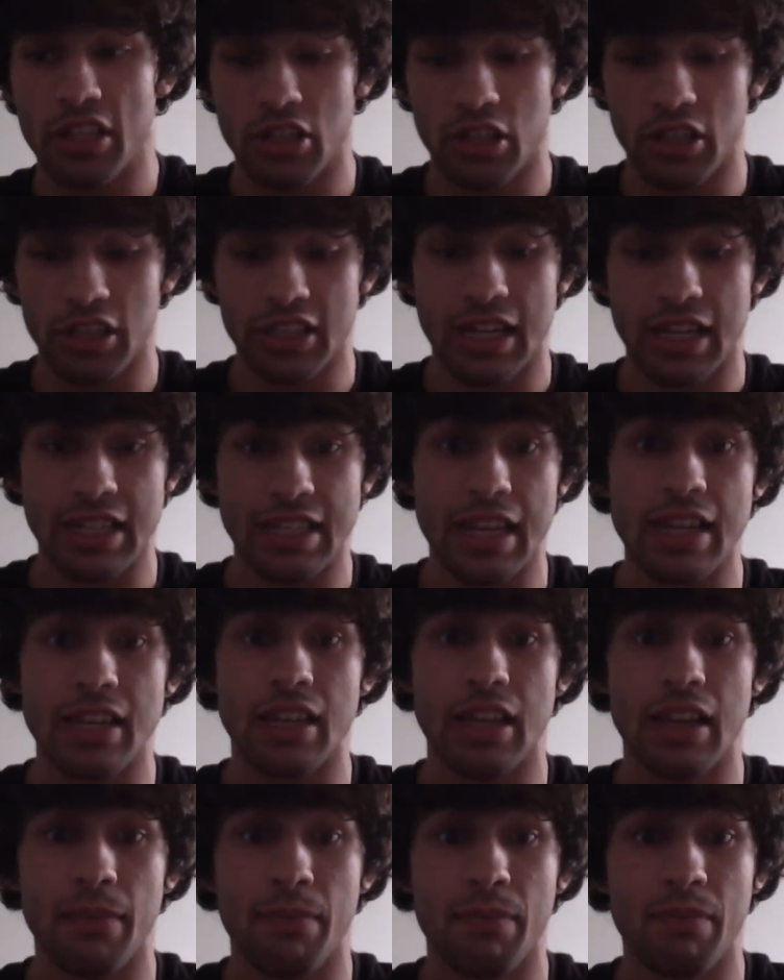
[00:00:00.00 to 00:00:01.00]
So it's like,
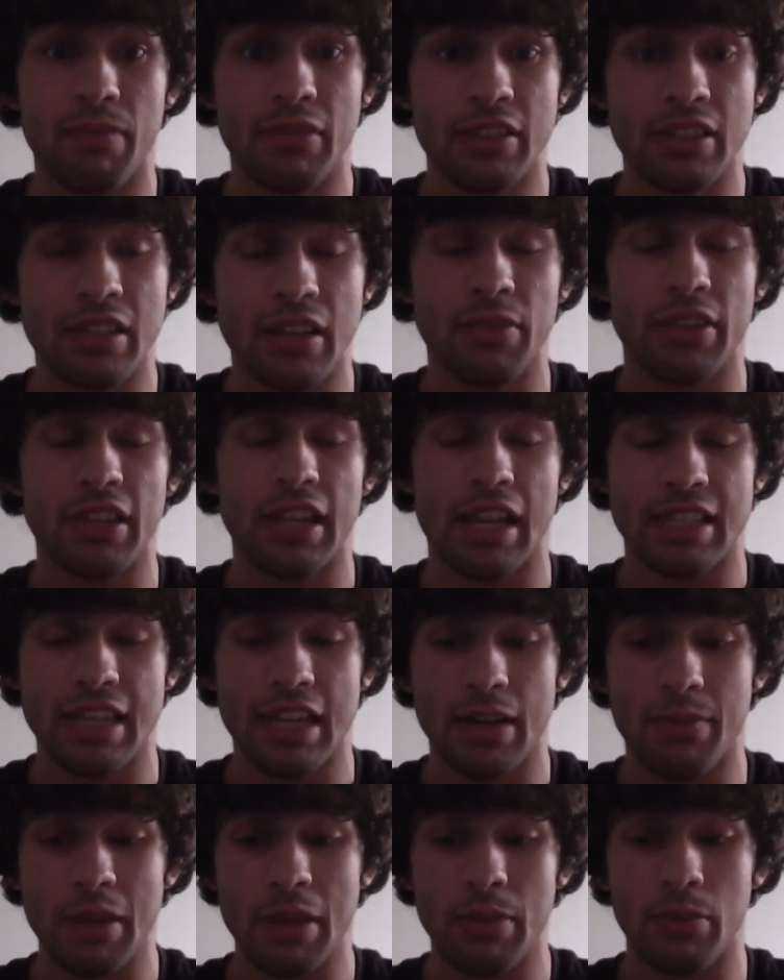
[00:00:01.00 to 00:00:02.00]
say, something I
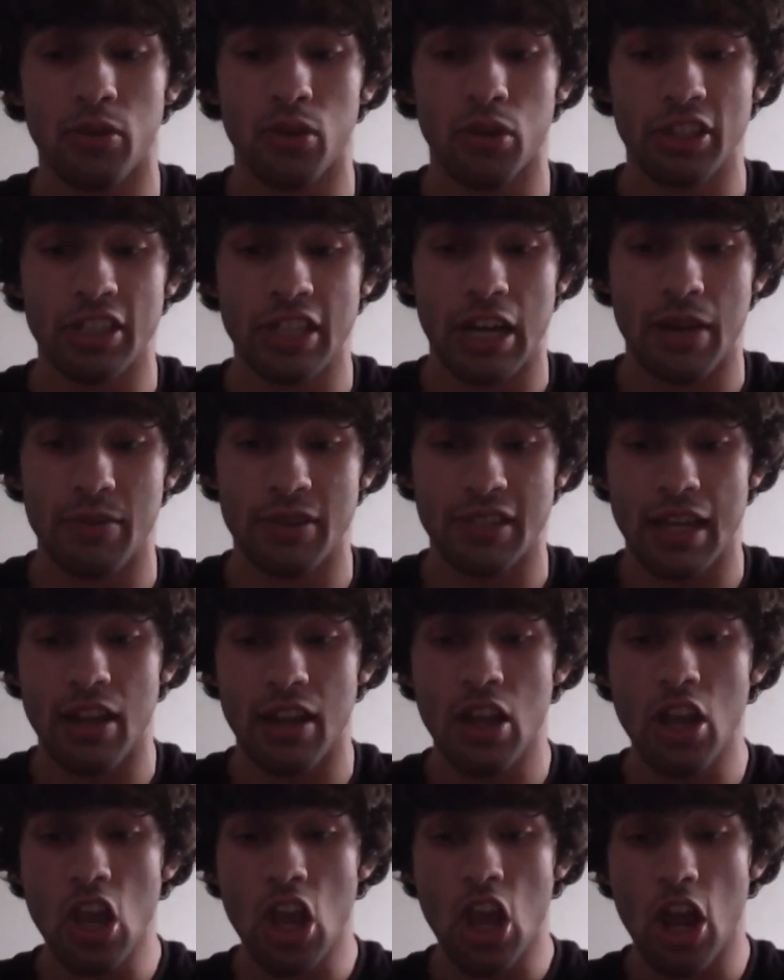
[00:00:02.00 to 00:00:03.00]
say to people all the time is that
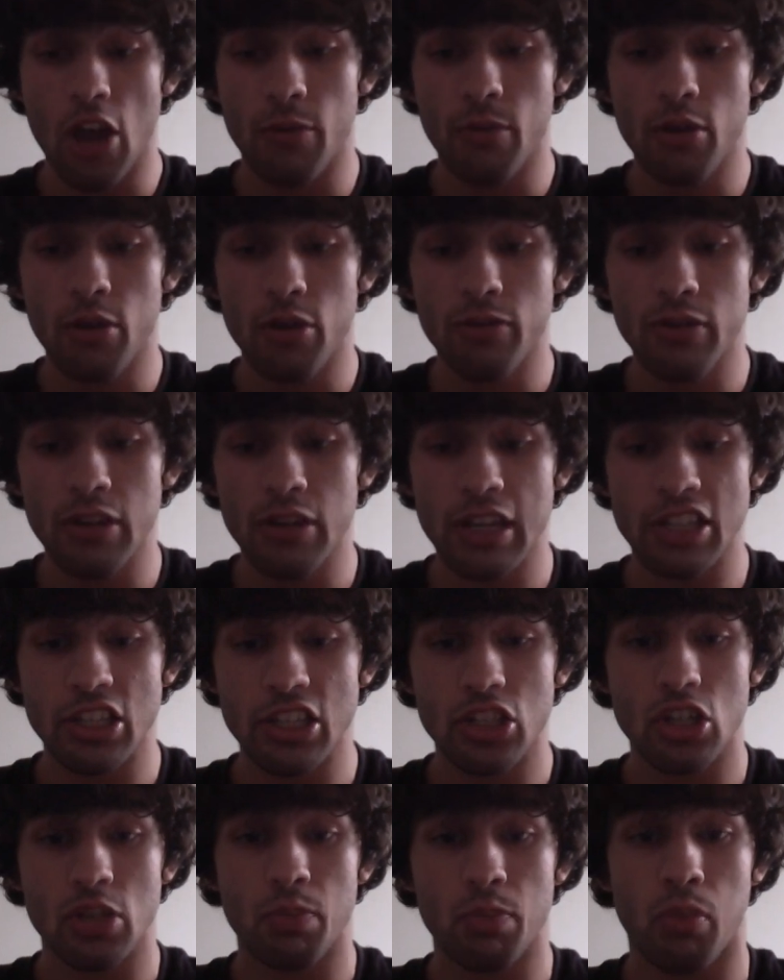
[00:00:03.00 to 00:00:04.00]
a movement
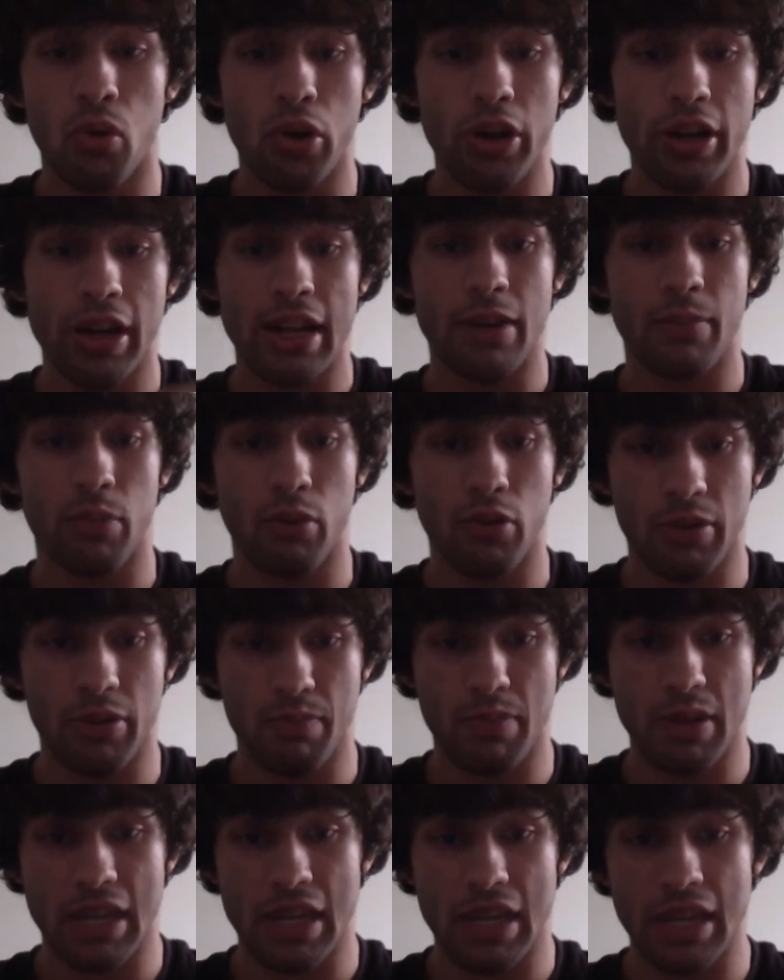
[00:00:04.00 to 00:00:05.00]
isn't just point A to point
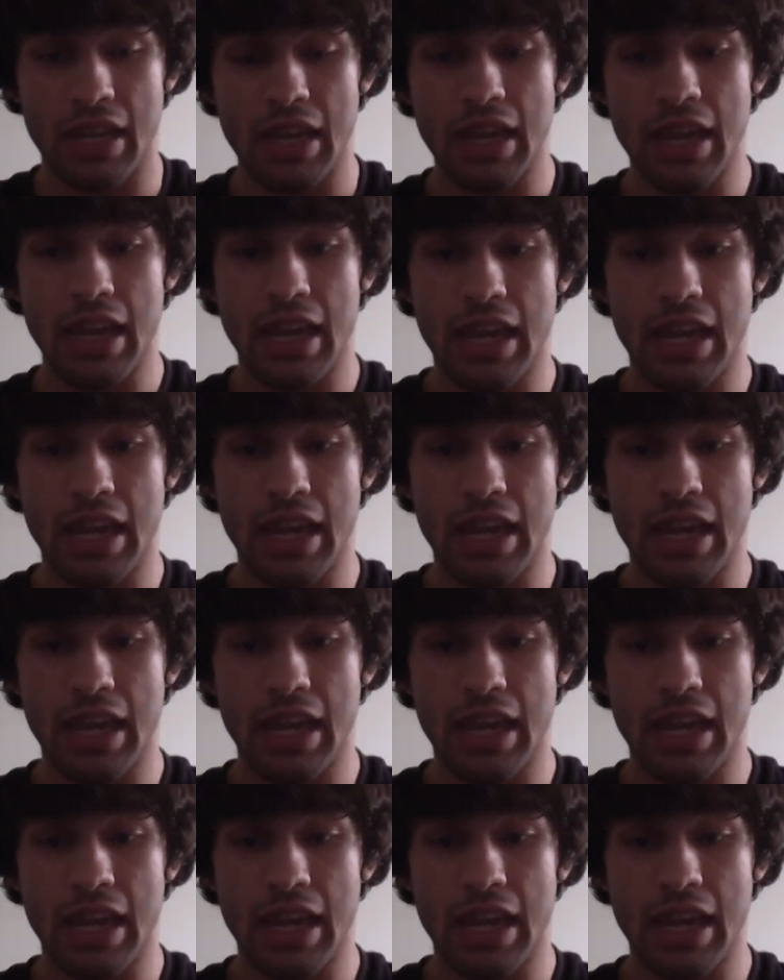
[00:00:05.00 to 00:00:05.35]
B.